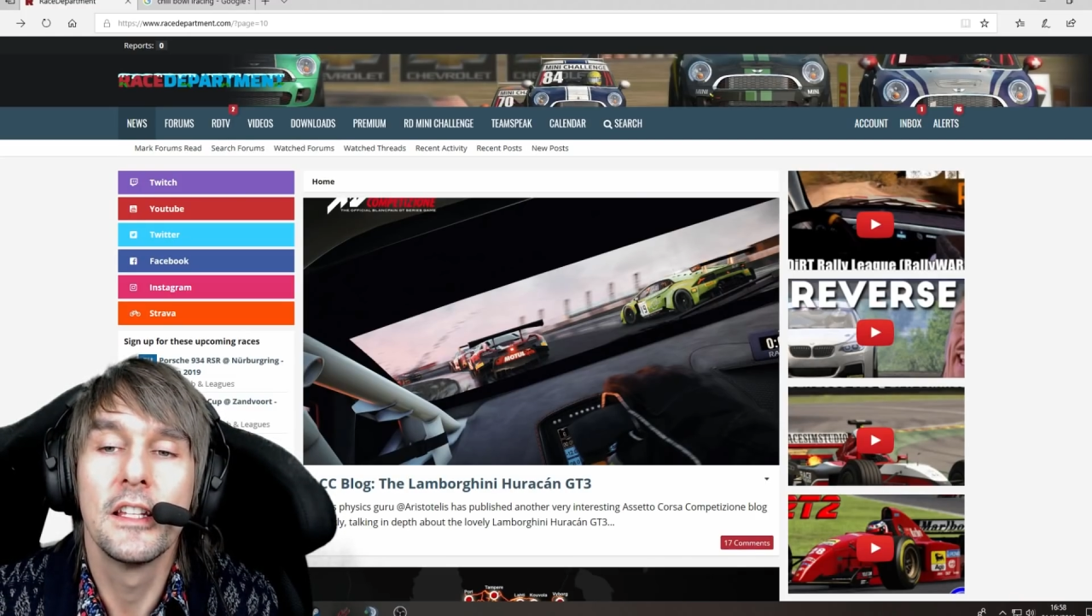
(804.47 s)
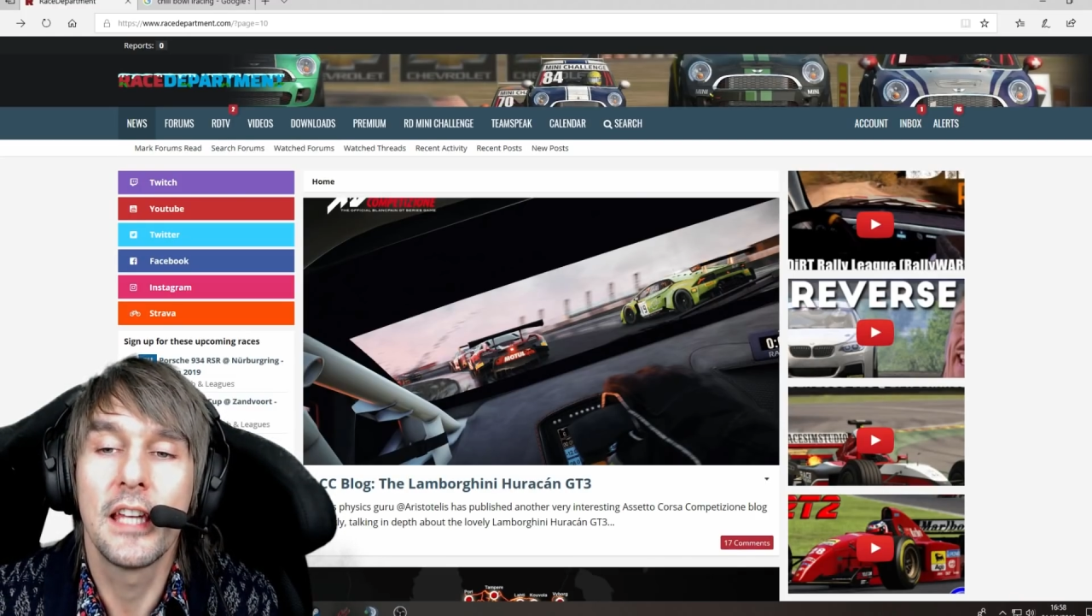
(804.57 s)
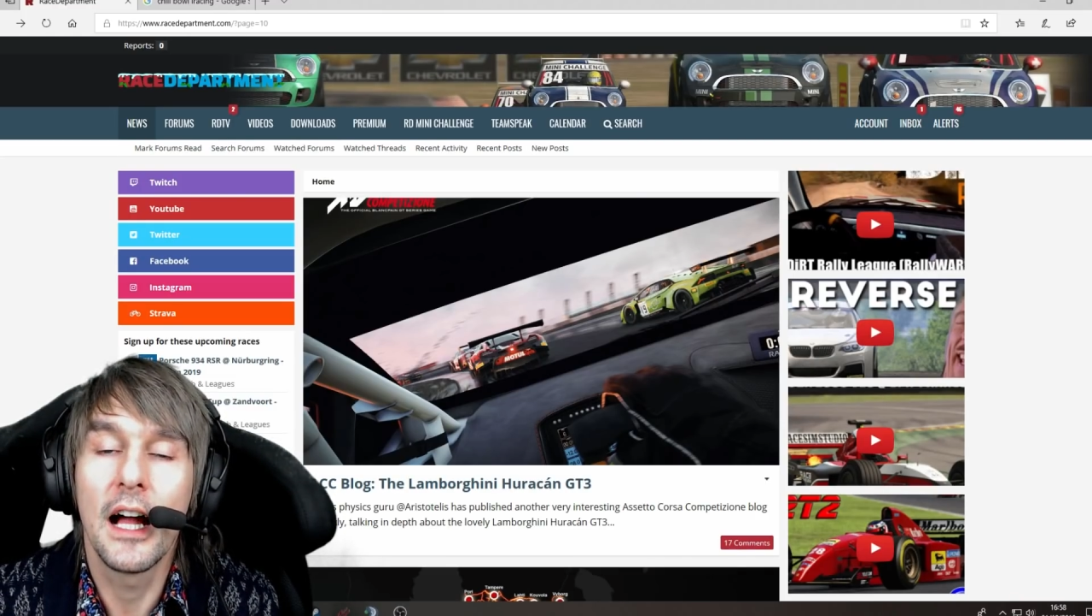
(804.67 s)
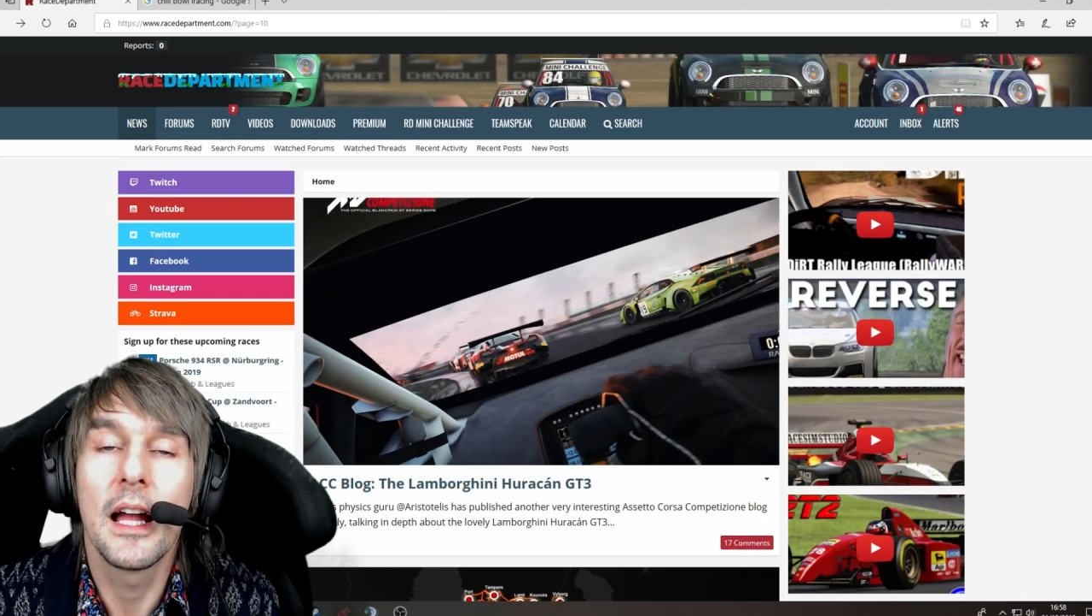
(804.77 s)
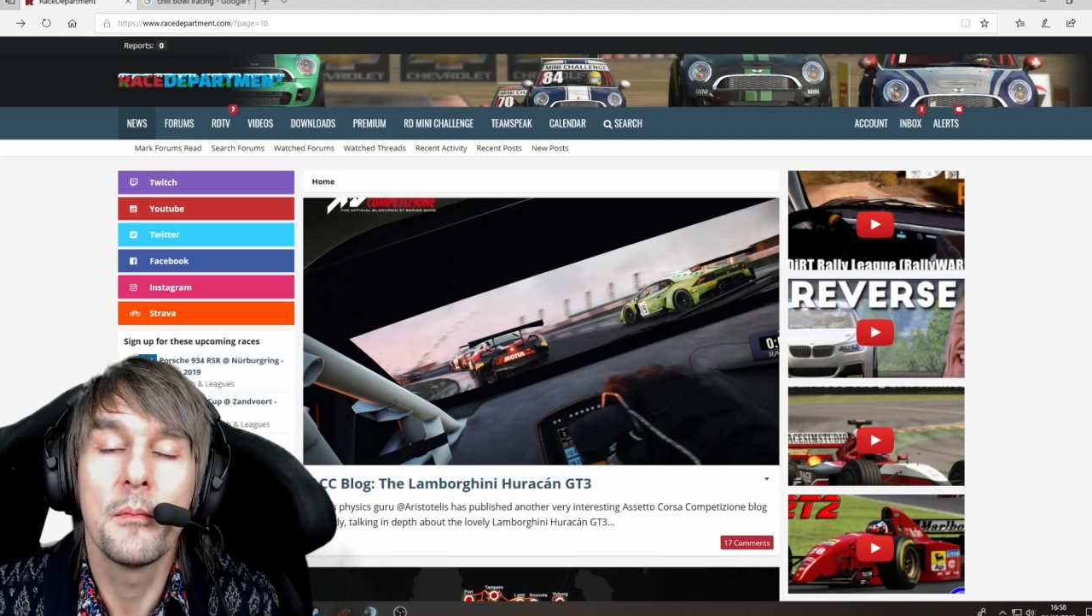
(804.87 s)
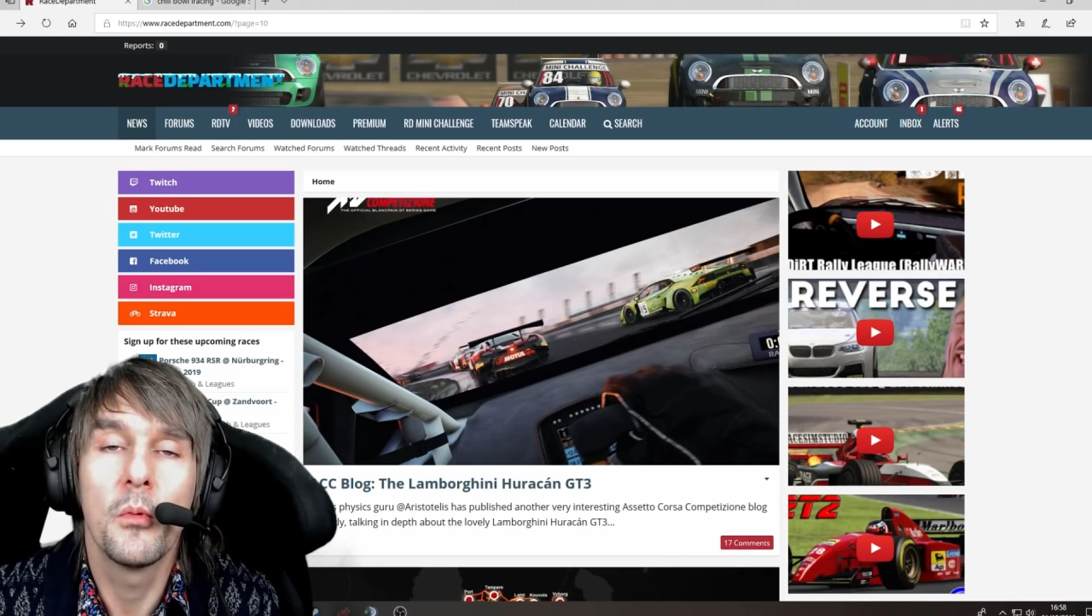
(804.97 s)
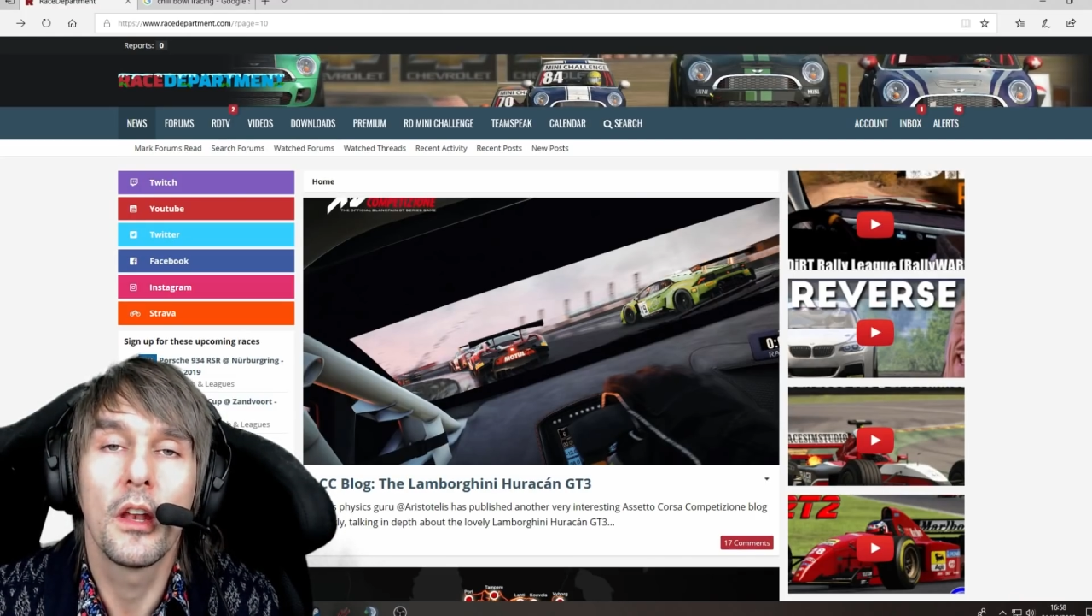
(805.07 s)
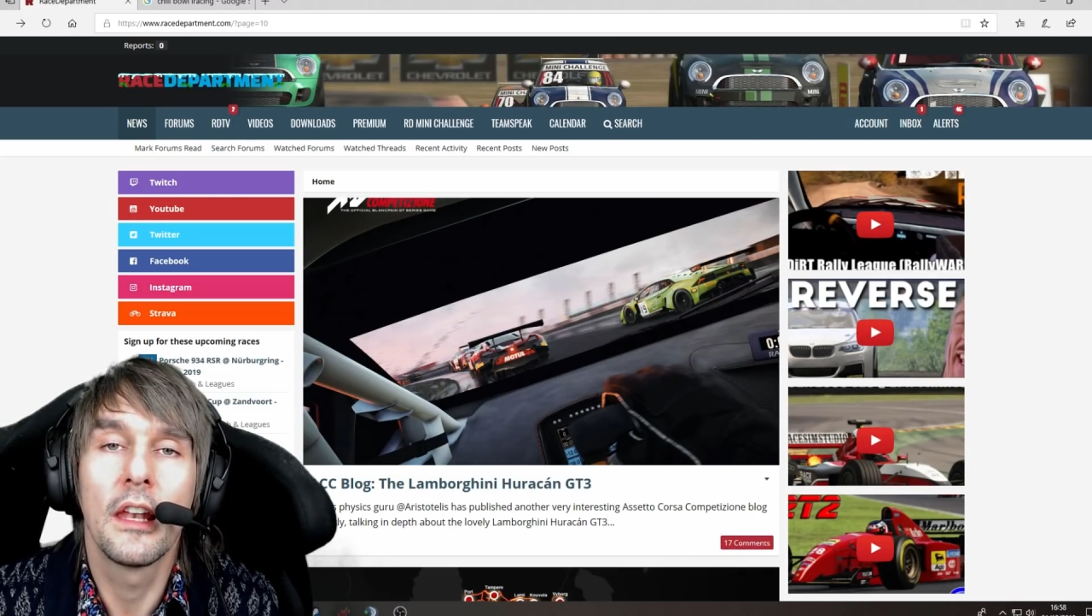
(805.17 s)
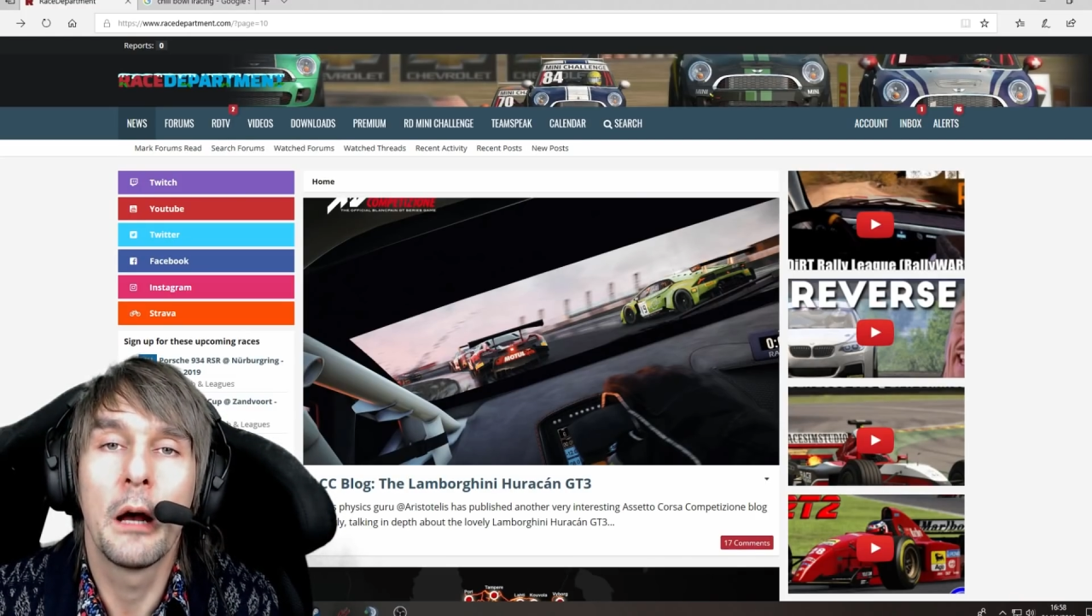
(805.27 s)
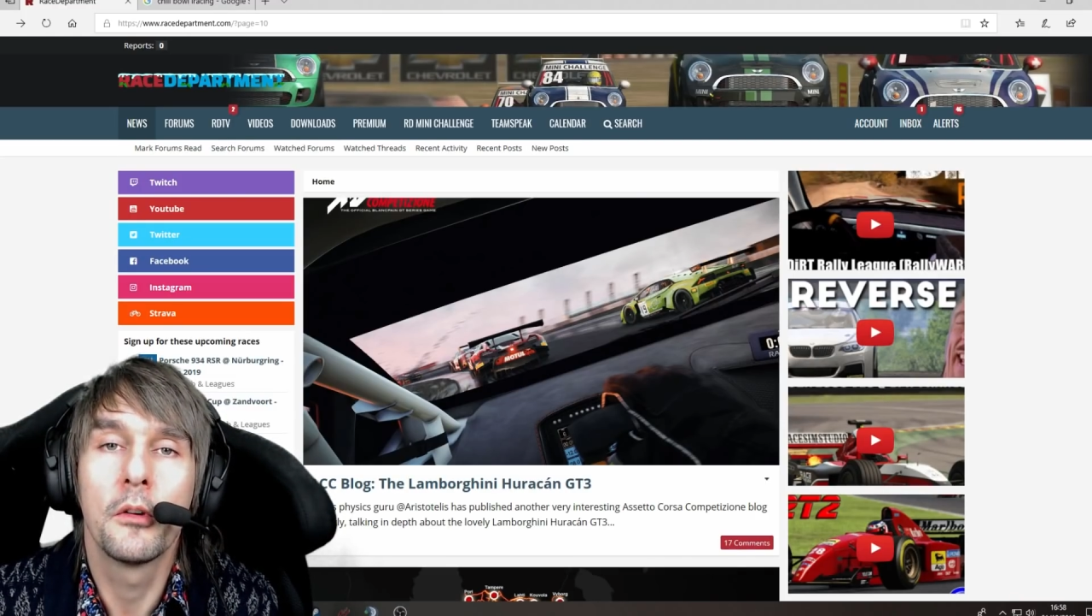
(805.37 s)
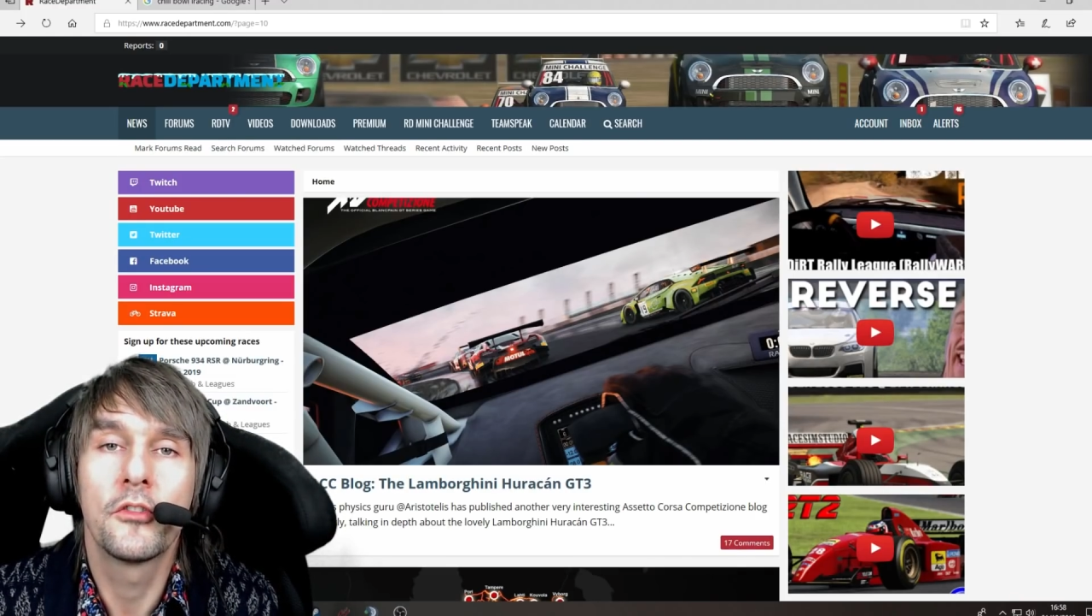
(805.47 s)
time will allow us